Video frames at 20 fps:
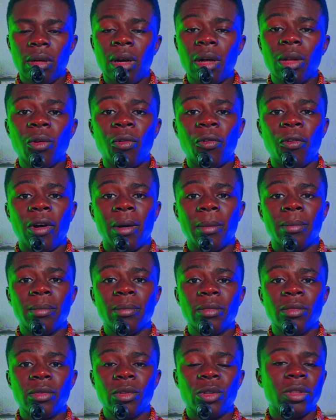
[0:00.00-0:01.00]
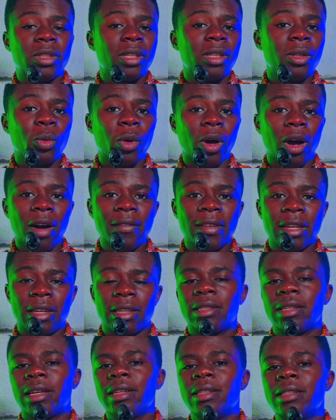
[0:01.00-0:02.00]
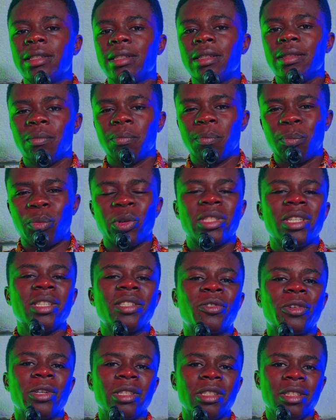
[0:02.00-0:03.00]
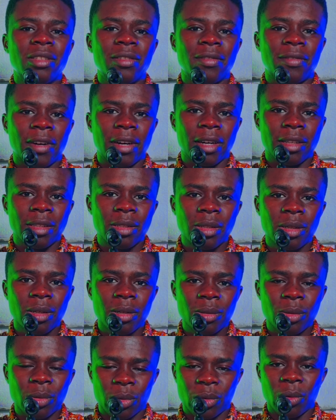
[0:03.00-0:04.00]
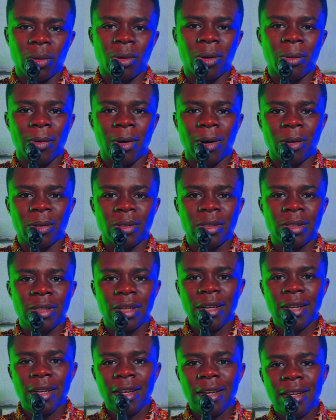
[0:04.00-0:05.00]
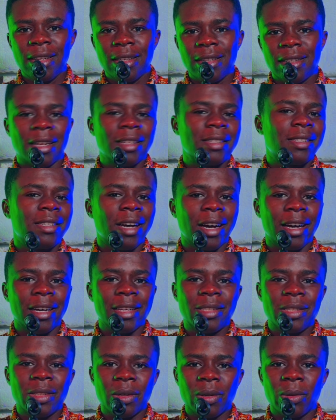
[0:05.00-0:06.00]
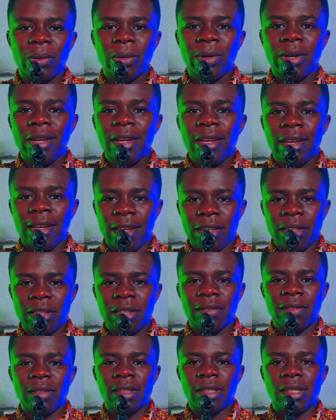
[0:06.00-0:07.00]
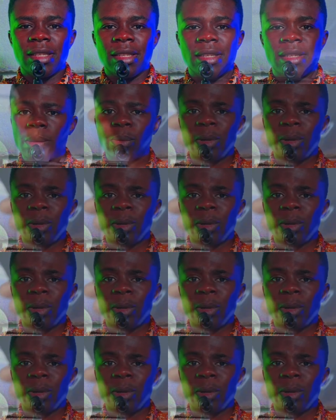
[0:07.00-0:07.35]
Hello fam, today we have an exciting budget-friendly device to talk about. That's the Itel A70. This